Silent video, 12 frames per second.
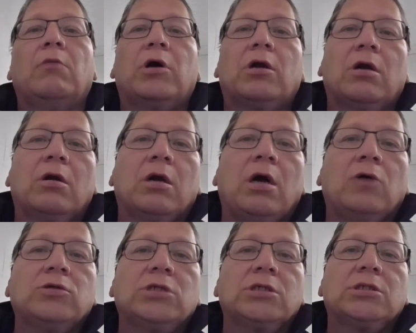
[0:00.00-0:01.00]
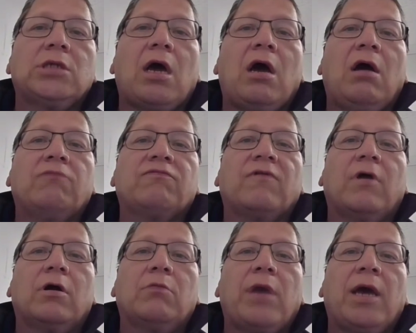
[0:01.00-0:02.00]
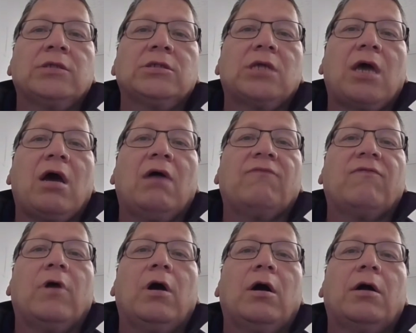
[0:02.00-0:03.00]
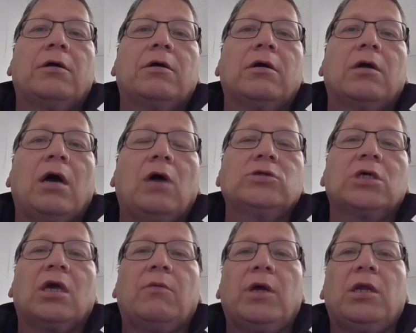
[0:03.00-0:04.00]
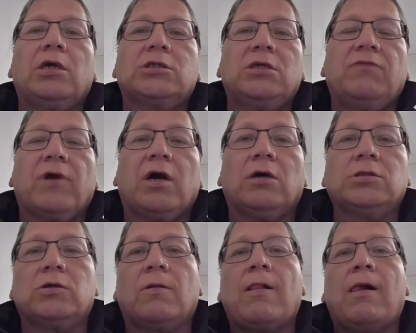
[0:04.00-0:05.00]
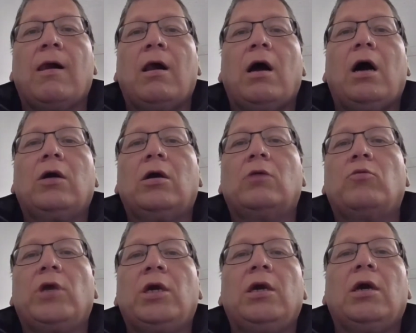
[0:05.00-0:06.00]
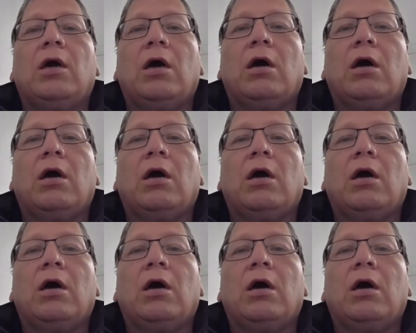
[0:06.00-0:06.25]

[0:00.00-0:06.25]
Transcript: but our housing staff, our band staff, our housing committee and chief and council? How can we,